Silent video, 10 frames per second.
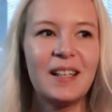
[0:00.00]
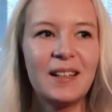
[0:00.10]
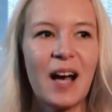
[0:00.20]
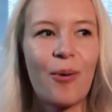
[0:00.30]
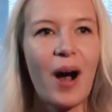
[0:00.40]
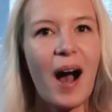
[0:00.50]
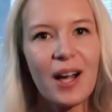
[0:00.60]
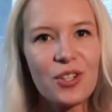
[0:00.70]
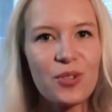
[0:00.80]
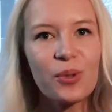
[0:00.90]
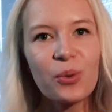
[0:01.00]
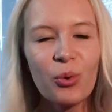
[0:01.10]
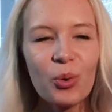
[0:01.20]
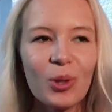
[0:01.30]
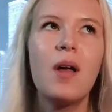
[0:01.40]
in our high
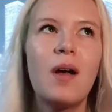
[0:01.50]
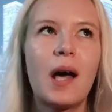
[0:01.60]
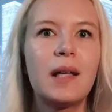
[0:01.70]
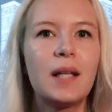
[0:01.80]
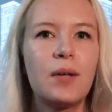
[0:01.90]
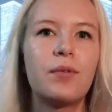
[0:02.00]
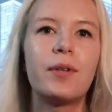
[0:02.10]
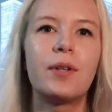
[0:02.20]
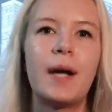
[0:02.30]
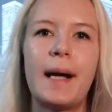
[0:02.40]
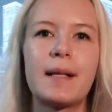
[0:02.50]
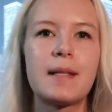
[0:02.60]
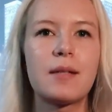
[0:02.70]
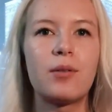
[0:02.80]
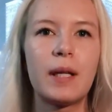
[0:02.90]
school. I never had
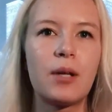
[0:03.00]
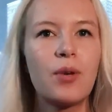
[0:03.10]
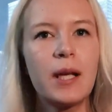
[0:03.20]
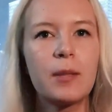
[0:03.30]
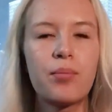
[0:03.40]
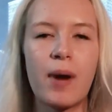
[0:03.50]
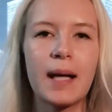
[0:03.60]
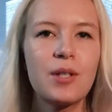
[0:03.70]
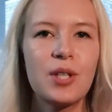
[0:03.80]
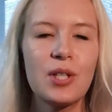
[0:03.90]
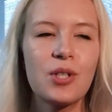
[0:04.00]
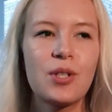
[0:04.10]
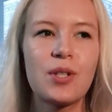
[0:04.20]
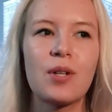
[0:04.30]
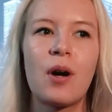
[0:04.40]
like real
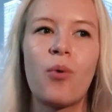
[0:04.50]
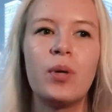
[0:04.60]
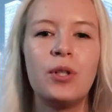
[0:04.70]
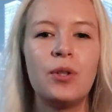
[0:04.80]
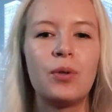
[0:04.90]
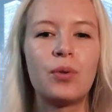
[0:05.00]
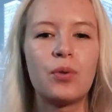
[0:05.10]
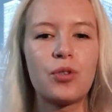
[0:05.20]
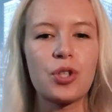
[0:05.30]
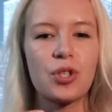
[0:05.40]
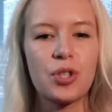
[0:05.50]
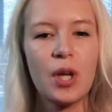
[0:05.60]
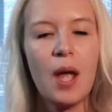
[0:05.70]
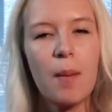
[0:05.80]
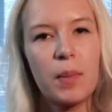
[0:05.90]
practice when you just
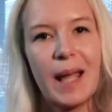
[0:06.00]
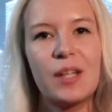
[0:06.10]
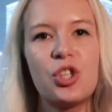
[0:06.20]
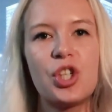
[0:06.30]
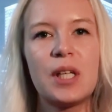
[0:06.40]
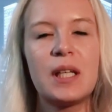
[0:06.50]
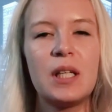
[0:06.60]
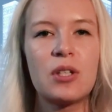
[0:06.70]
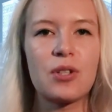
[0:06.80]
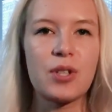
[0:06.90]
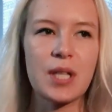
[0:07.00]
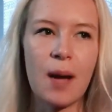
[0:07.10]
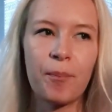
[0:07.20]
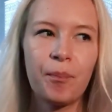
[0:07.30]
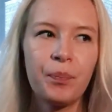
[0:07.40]
plunging into
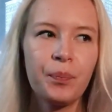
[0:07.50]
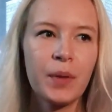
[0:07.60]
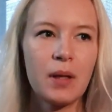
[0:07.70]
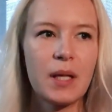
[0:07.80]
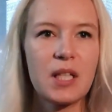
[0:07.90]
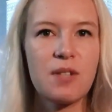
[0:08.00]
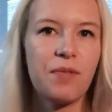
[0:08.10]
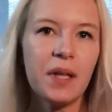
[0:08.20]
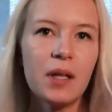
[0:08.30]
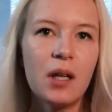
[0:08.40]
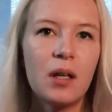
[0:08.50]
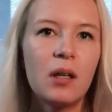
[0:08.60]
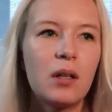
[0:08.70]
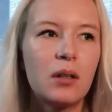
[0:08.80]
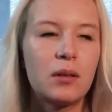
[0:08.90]
some like
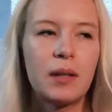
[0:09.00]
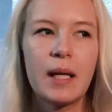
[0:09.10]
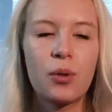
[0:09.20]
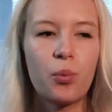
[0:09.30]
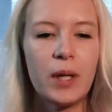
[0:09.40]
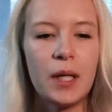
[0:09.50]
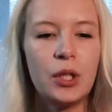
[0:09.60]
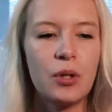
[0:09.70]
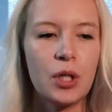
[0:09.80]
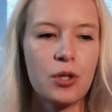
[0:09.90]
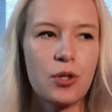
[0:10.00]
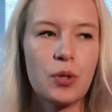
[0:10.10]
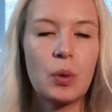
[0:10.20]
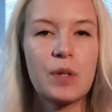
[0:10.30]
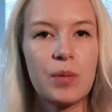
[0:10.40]
sphere, like where you need
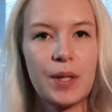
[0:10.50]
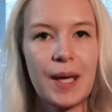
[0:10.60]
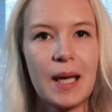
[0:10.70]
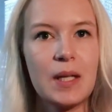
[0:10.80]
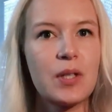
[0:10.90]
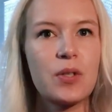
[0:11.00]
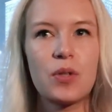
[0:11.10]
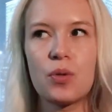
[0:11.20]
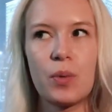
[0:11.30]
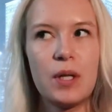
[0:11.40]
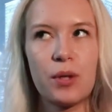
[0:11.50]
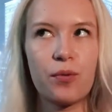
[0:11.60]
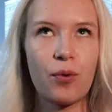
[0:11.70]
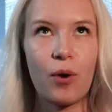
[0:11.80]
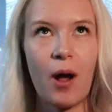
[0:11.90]
to communicate
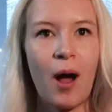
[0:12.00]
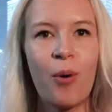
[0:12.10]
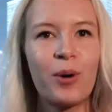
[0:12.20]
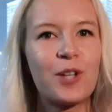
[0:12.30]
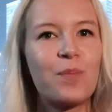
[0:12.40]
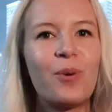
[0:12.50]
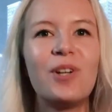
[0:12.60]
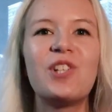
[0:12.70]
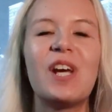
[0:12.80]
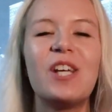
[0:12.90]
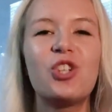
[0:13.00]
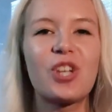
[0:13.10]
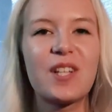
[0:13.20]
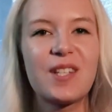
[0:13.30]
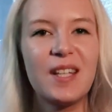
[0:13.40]
24 hours per day
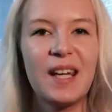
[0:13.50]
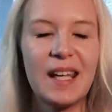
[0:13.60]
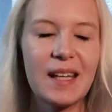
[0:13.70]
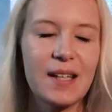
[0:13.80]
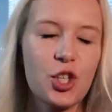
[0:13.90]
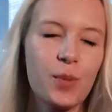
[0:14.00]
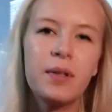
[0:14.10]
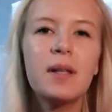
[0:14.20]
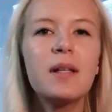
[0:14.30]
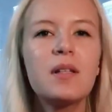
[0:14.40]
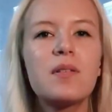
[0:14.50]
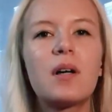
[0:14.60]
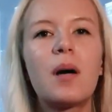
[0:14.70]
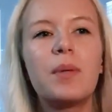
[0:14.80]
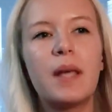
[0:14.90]
just in English. Finland
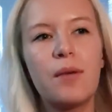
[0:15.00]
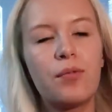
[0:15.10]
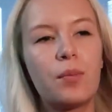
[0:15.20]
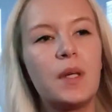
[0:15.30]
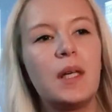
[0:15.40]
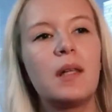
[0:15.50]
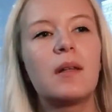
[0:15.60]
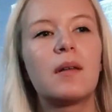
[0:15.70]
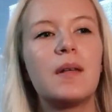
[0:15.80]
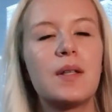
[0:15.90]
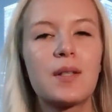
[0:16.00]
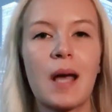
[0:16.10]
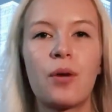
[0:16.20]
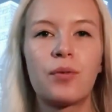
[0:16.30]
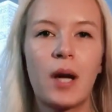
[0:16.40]
became for me this
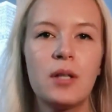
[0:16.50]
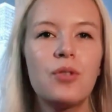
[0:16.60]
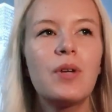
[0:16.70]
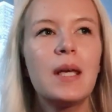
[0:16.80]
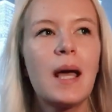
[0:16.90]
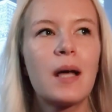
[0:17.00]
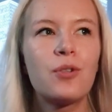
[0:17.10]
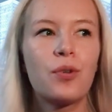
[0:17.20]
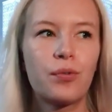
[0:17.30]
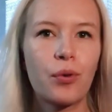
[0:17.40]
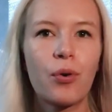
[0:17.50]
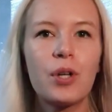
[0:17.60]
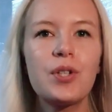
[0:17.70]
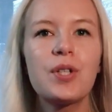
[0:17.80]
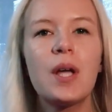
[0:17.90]
kind of country, and of
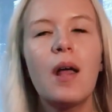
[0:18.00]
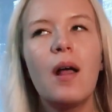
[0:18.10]
course